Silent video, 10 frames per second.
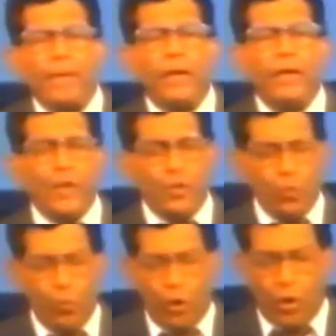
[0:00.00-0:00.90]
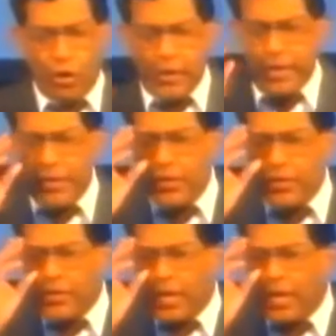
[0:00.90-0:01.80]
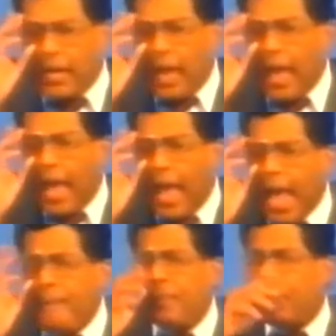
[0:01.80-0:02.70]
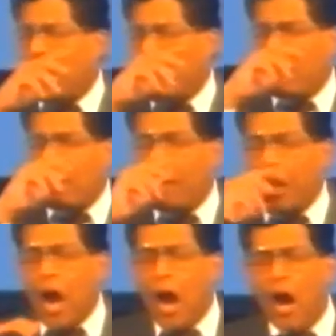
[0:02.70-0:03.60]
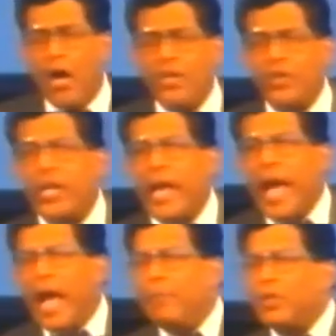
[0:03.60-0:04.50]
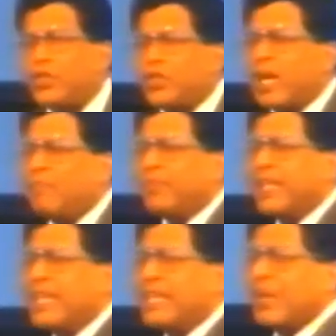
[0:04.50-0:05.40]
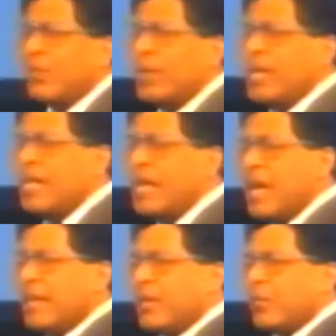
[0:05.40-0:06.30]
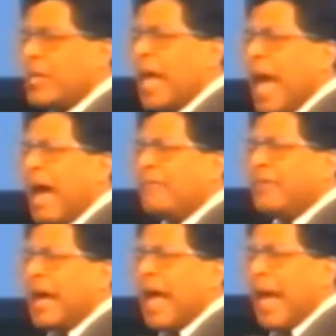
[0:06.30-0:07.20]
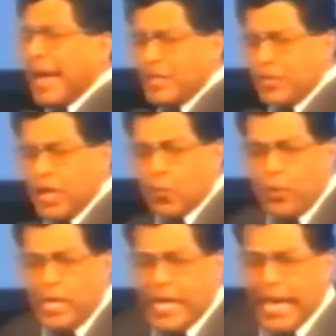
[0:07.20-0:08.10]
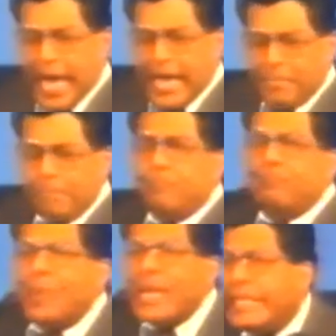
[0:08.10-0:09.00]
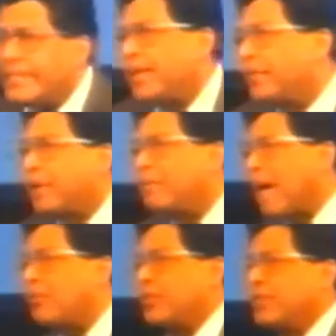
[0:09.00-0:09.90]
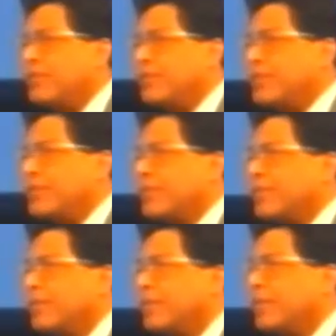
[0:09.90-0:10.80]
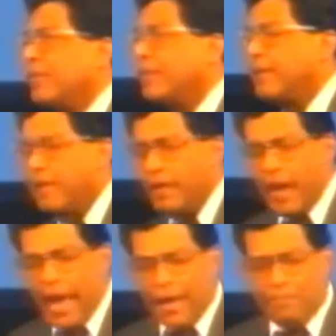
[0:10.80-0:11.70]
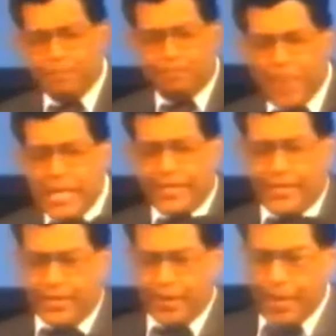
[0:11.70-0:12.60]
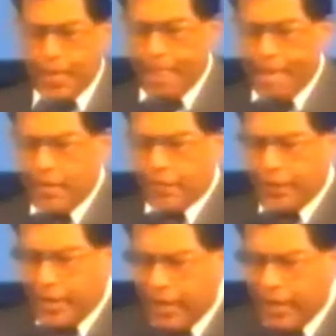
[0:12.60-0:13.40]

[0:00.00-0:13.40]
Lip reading: Another word is a hammer or a large hammer, something that we have in our hands that we can beat the mountains and beat the